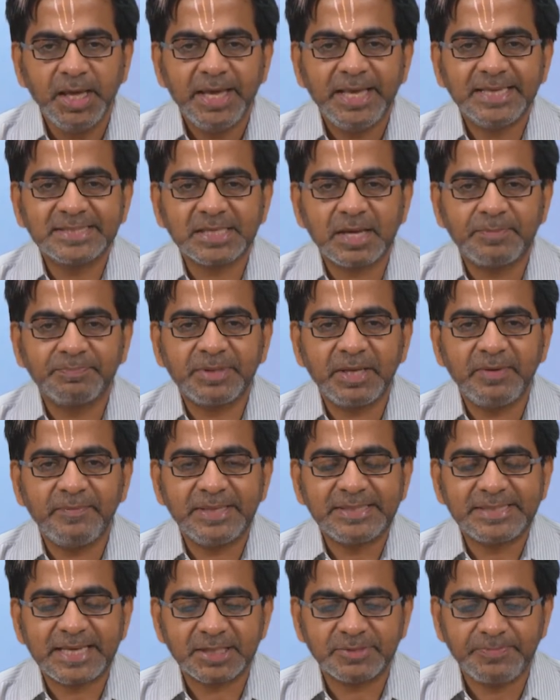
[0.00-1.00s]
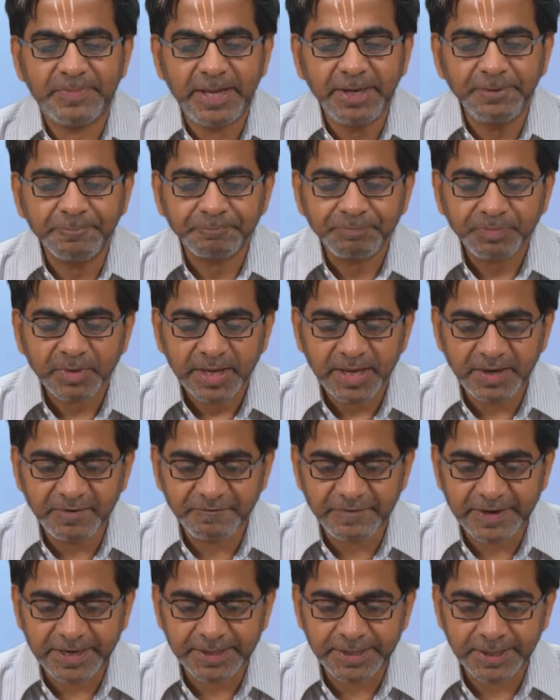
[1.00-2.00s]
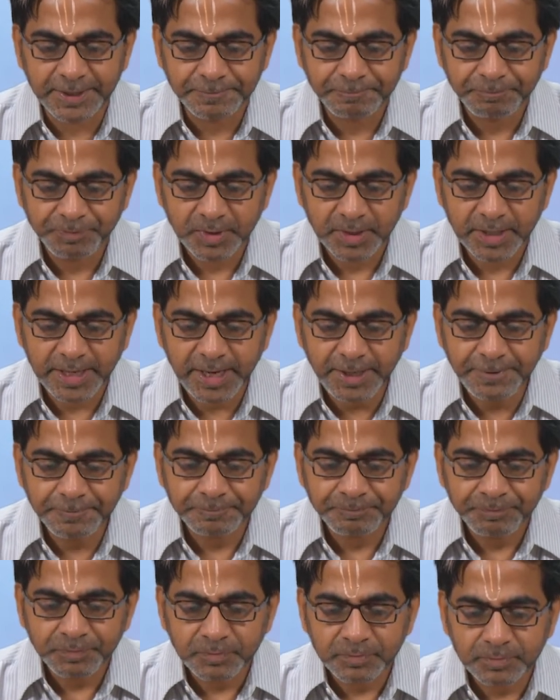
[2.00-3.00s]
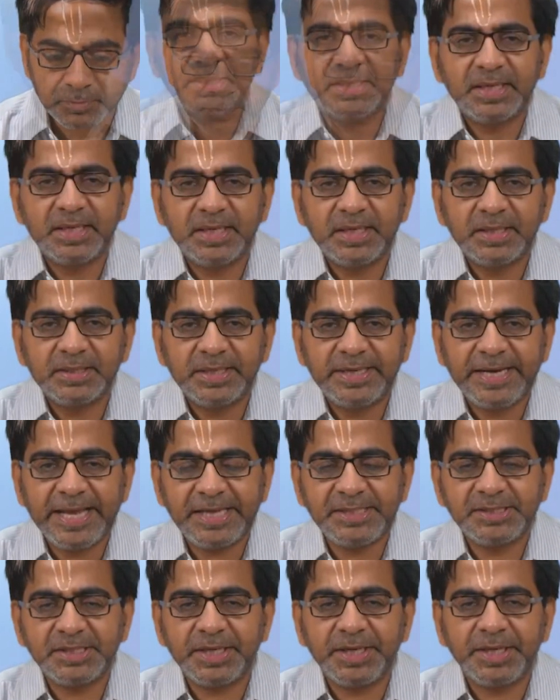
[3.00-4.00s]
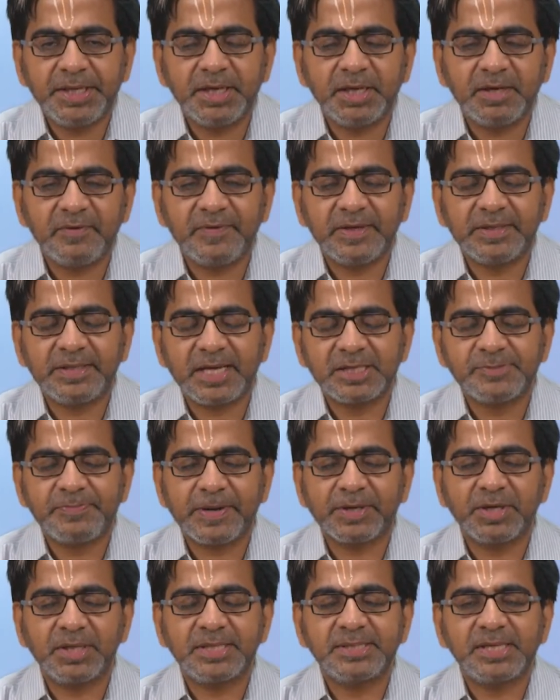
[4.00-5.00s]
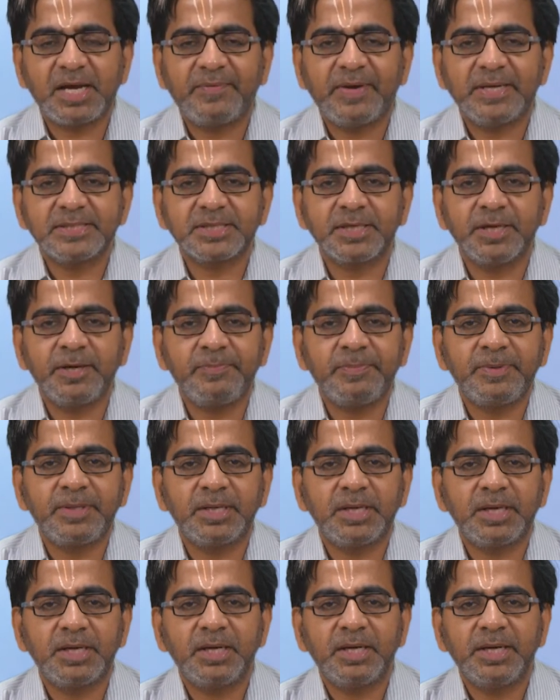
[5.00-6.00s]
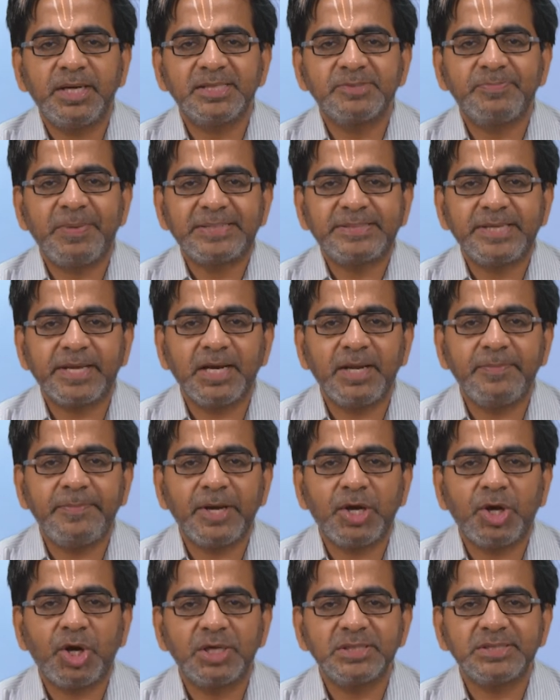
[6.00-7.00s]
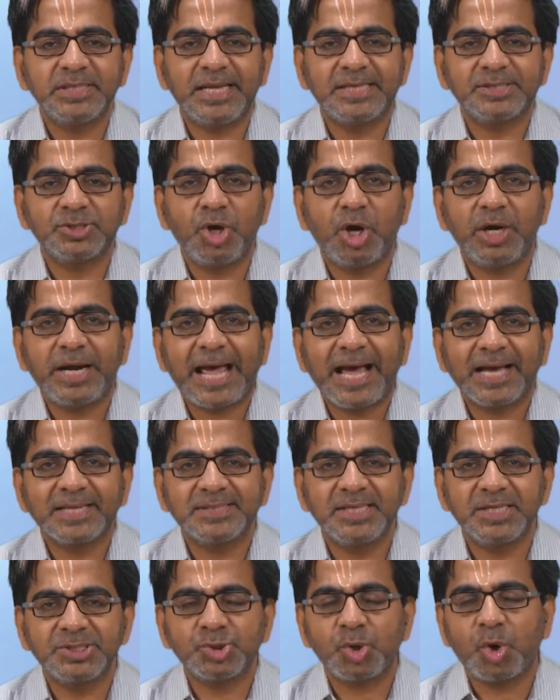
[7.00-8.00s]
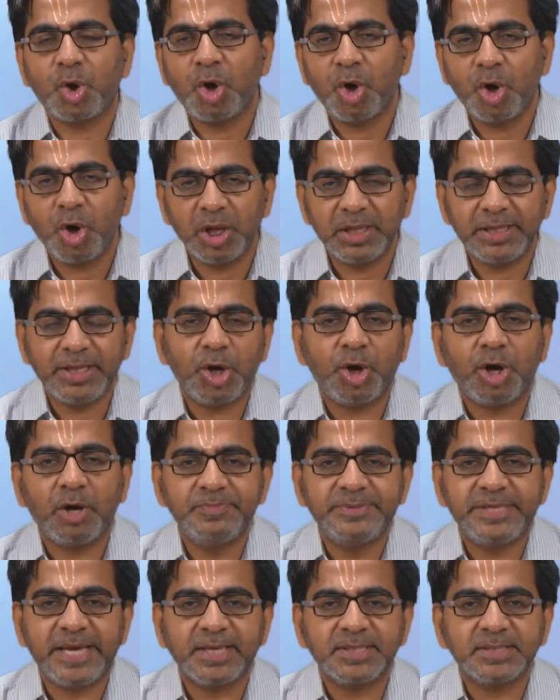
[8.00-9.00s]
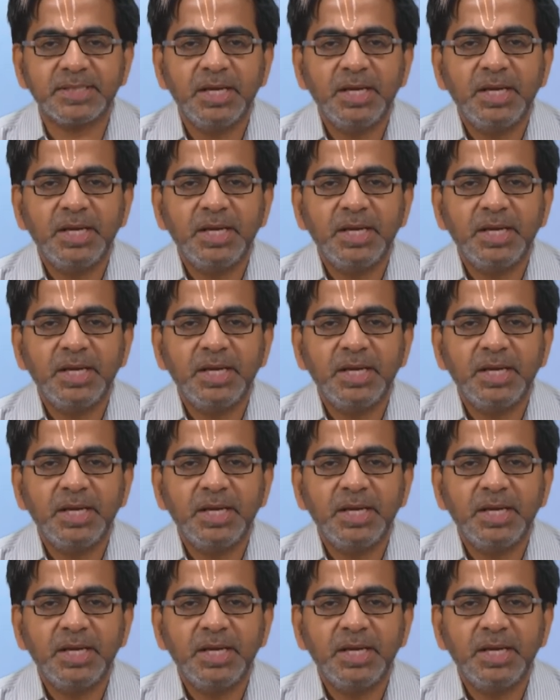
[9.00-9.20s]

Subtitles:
is something which has been infected, right. The danger here with respect to the JavaScript is basically because it has got access to all the objects